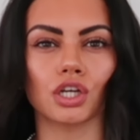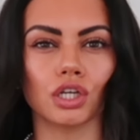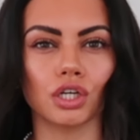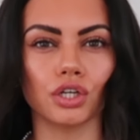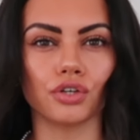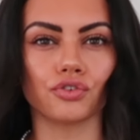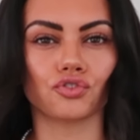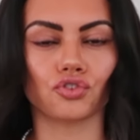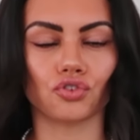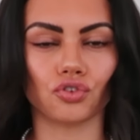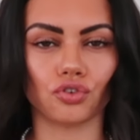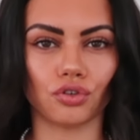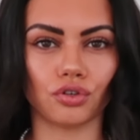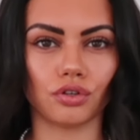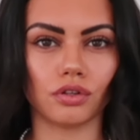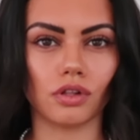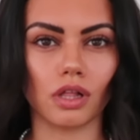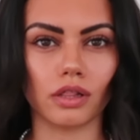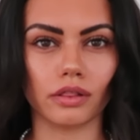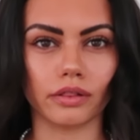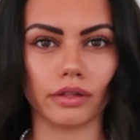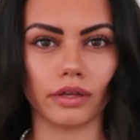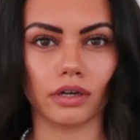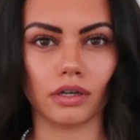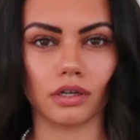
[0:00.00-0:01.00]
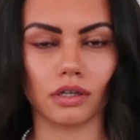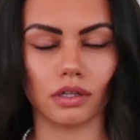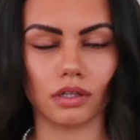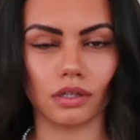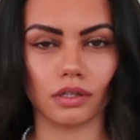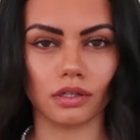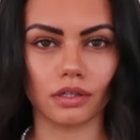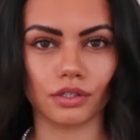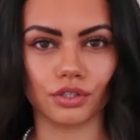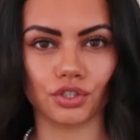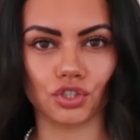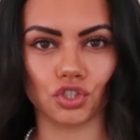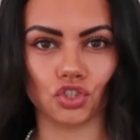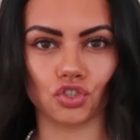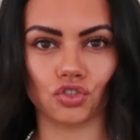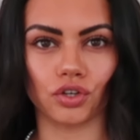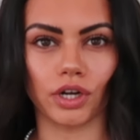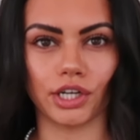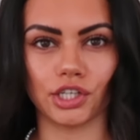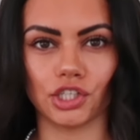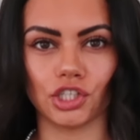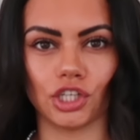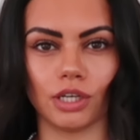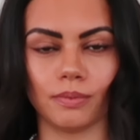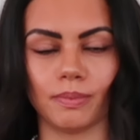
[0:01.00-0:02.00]
neutral little
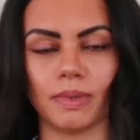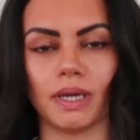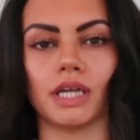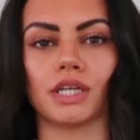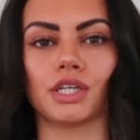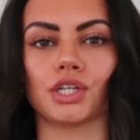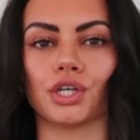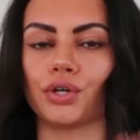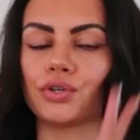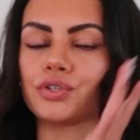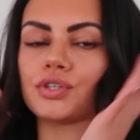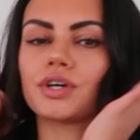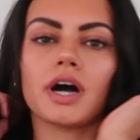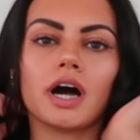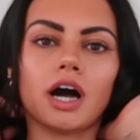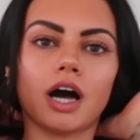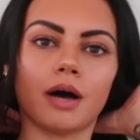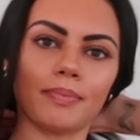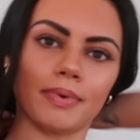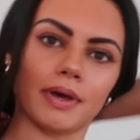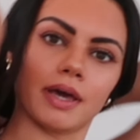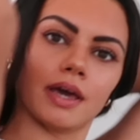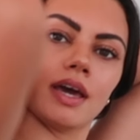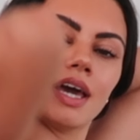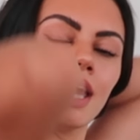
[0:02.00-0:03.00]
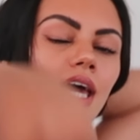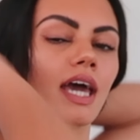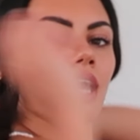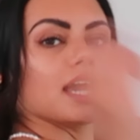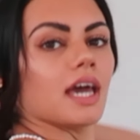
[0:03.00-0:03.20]
stretchy bandeau top.